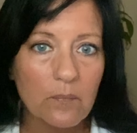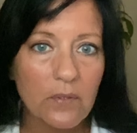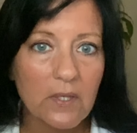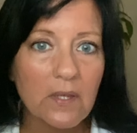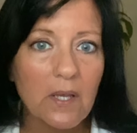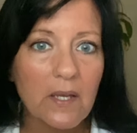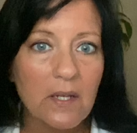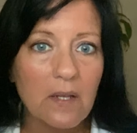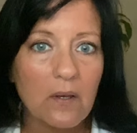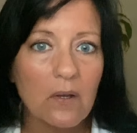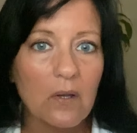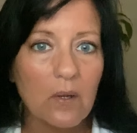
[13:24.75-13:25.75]
bloodline
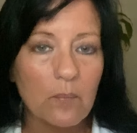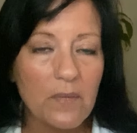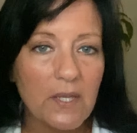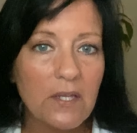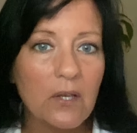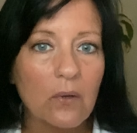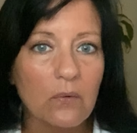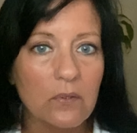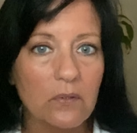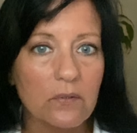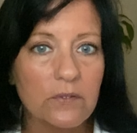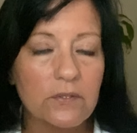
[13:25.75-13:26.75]
media
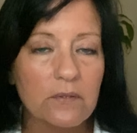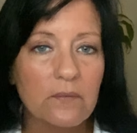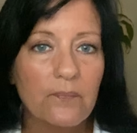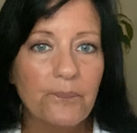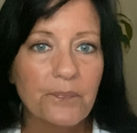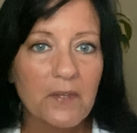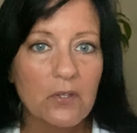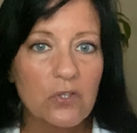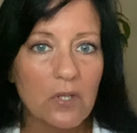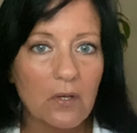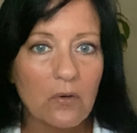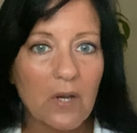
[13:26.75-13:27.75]
owners.
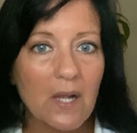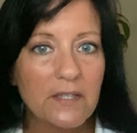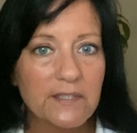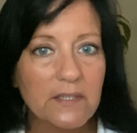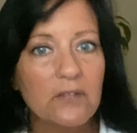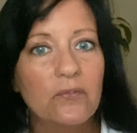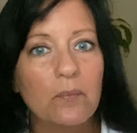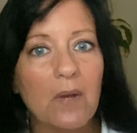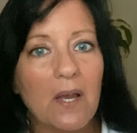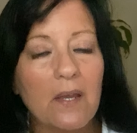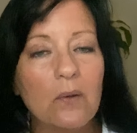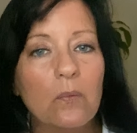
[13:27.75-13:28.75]
Chuck Grassley from
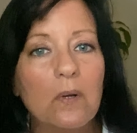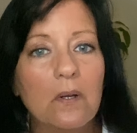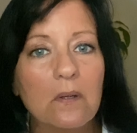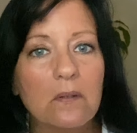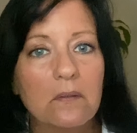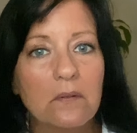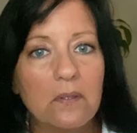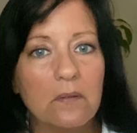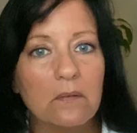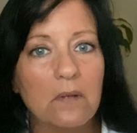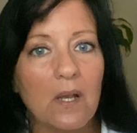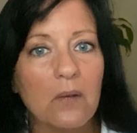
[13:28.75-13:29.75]
Iowa,
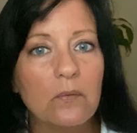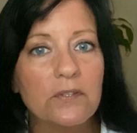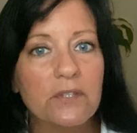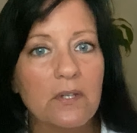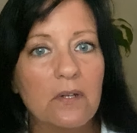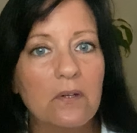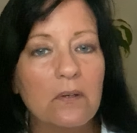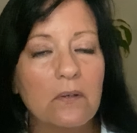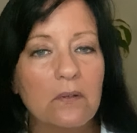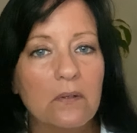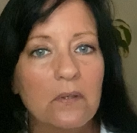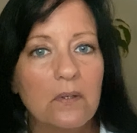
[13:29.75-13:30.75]
the Iowa senator.
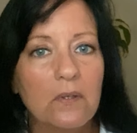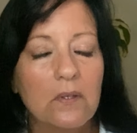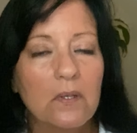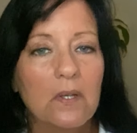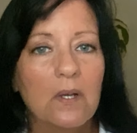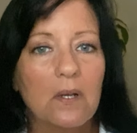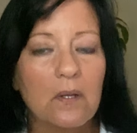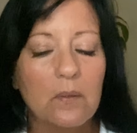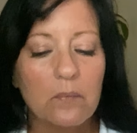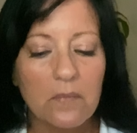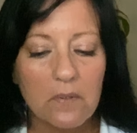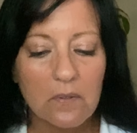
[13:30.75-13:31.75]

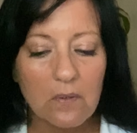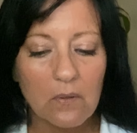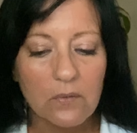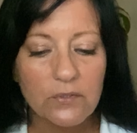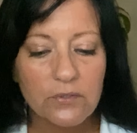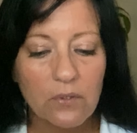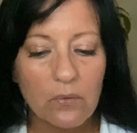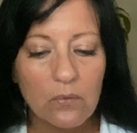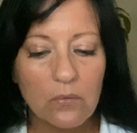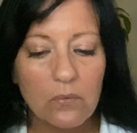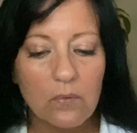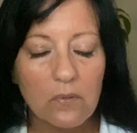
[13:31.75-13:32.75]

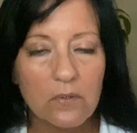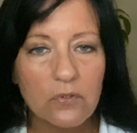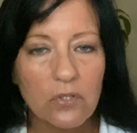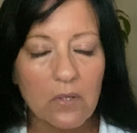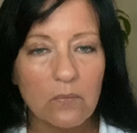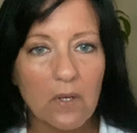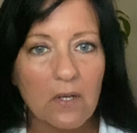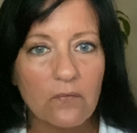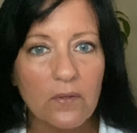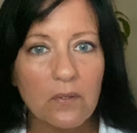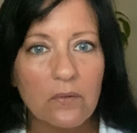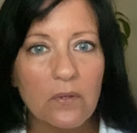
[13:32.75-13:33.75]
Also John
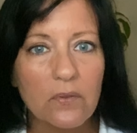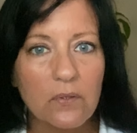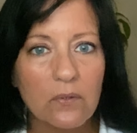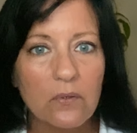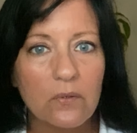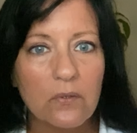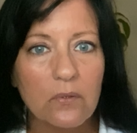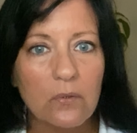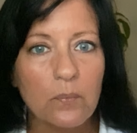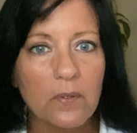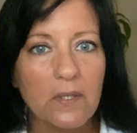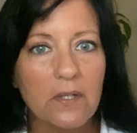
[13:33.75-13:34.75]
Rockefeller III, who
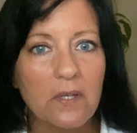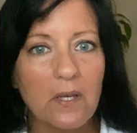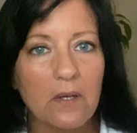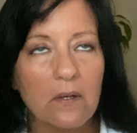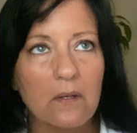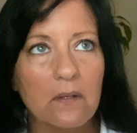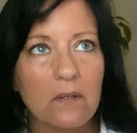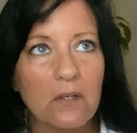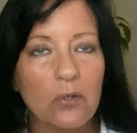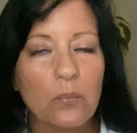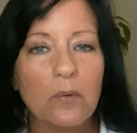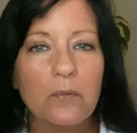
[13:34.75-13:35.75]
played
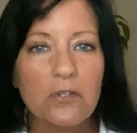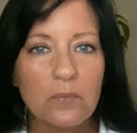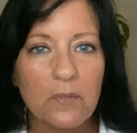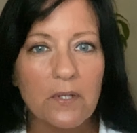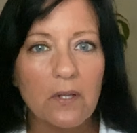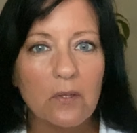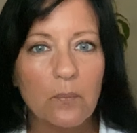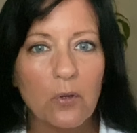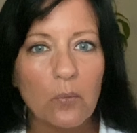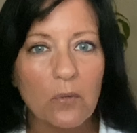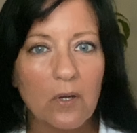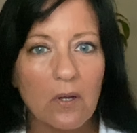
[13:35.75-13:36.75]
Gilbert Schmidl at
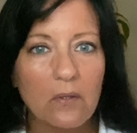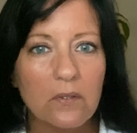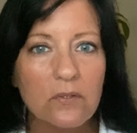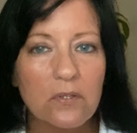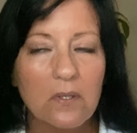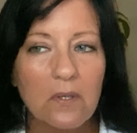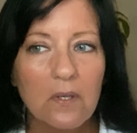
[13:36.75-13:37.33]
Palmer College,